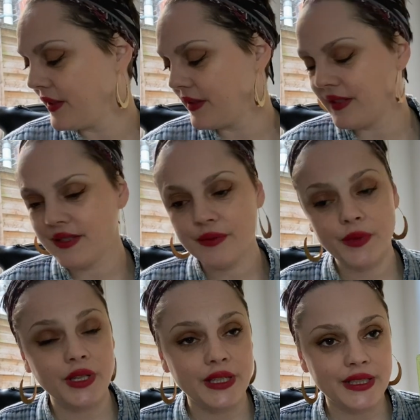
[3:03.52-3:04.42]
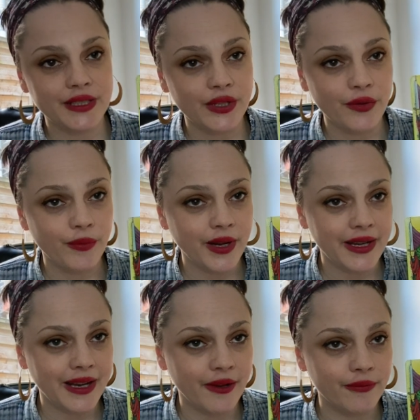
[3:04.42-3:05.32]
This is what you need to know right
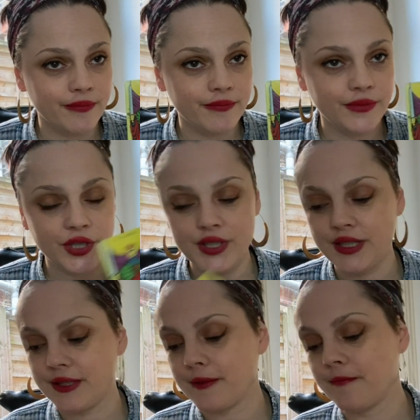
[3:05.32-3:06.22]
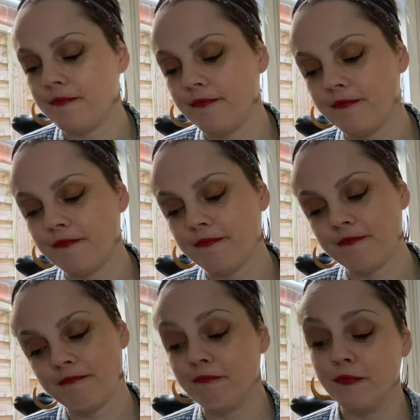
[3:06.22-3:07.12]
now. Justice
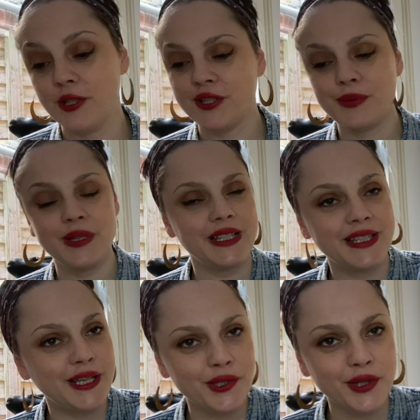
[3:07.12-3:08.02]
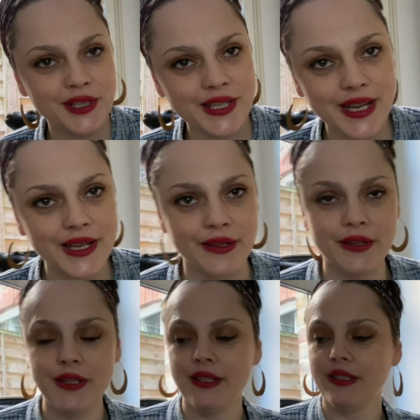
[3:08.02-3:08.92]
does what it says on the tin.
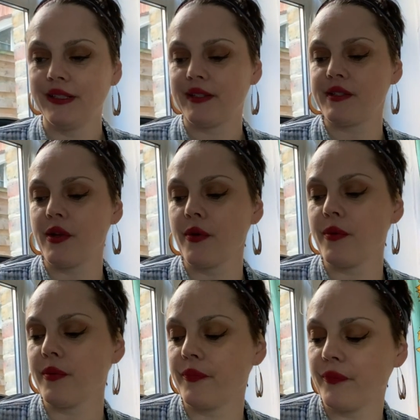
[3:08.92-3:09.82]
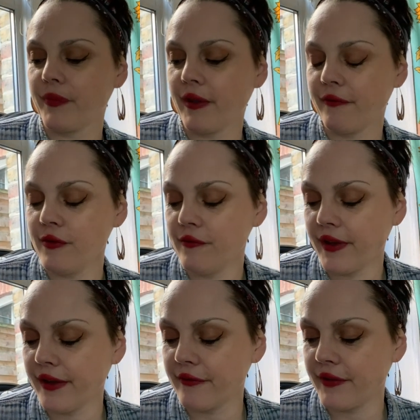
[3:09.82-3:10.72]
So if you've
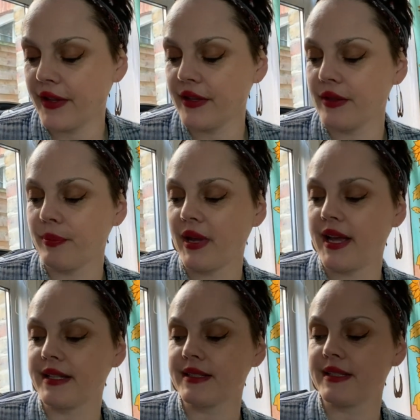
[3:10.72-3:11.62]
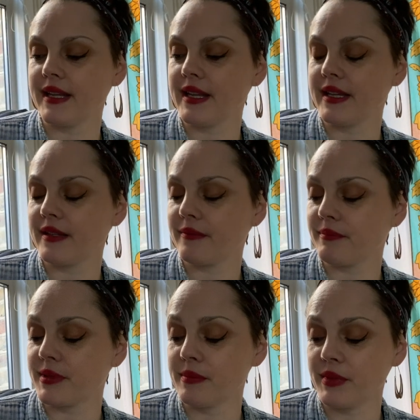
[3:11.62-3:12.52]
kind of felt in the past like
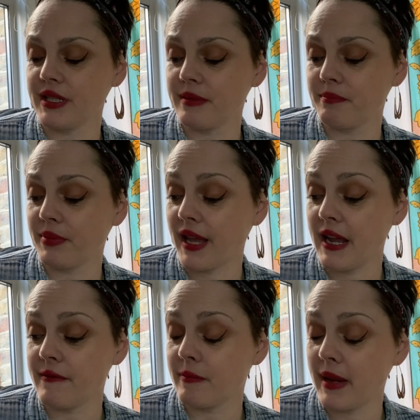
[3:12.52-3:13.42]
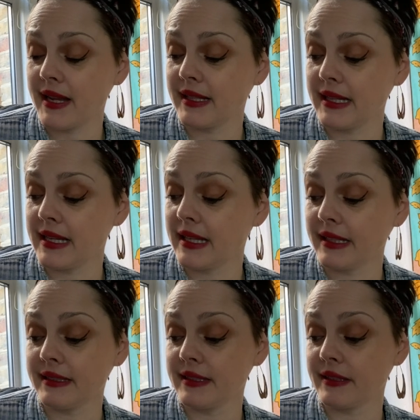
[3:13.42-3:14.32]
somebody's behaved badly
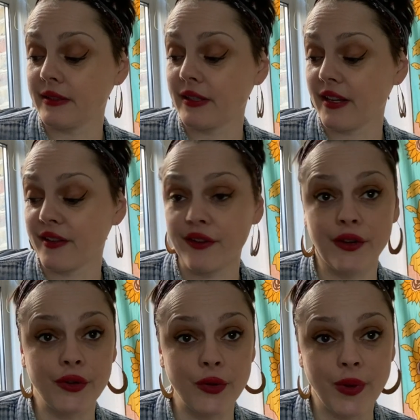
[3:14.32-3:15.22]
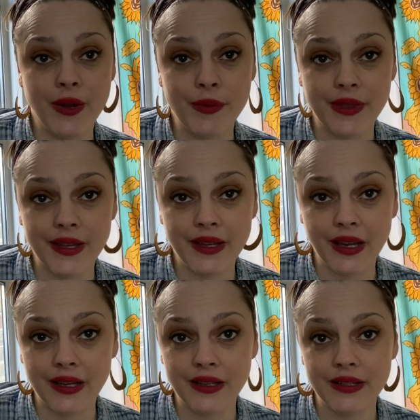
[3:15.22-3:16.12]
and kind of gone away with it
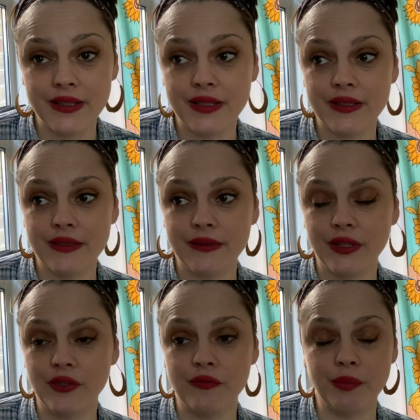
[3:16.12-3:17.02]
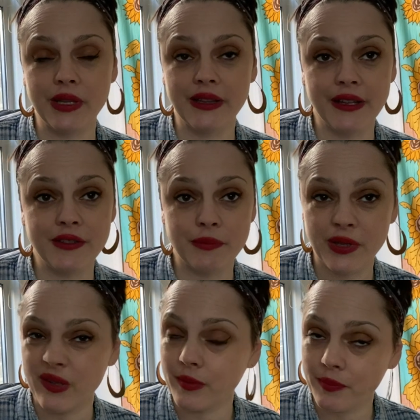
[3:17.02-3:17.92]
and you've been left to
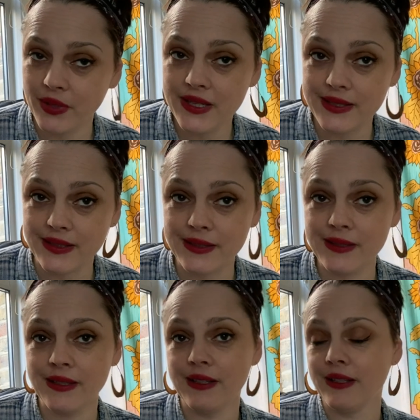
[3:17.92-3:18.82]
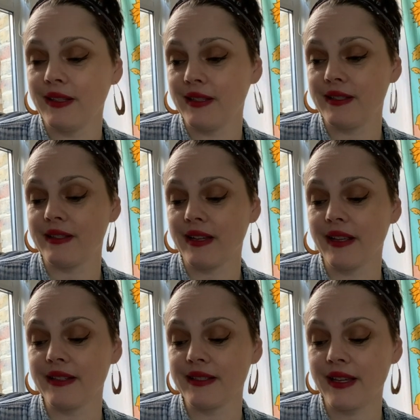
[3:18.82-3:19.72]
pick up the pieces, this is kind
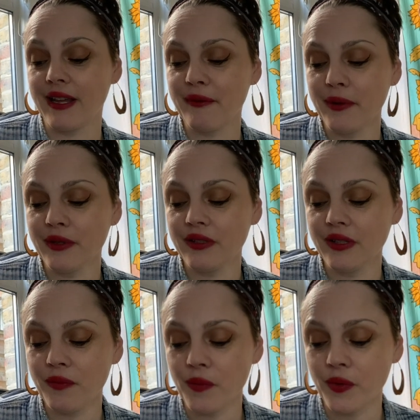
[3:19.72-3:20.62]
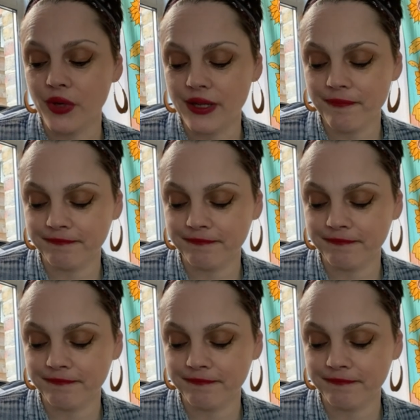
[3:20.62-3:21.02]
of saying, well, don't worry.